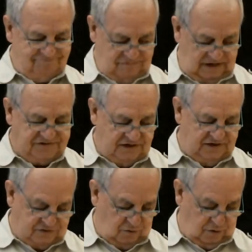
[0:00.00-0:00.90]
Yes, it
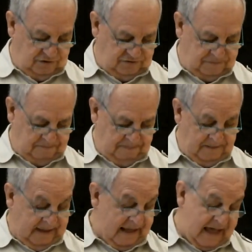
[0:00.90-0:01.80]
is a horse.
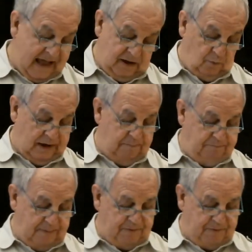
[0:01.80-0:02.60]
Anyway,